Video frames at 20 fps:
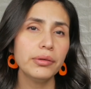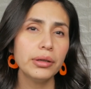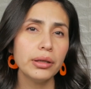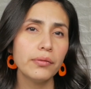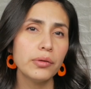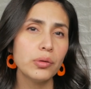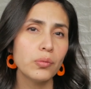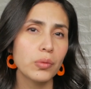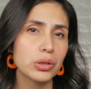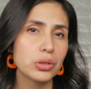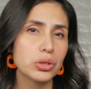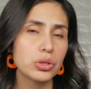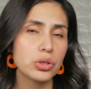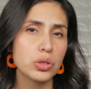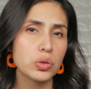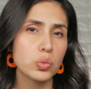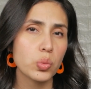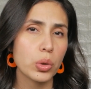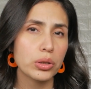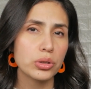if you want to
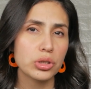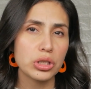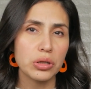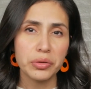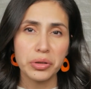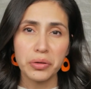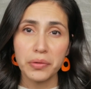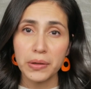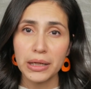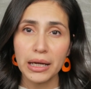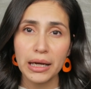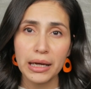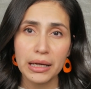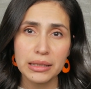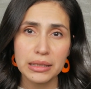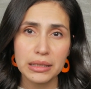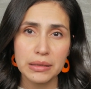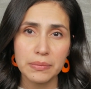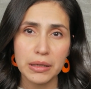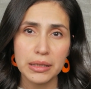just wear gel nail
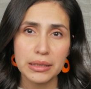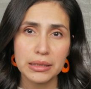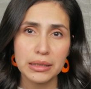enhancements,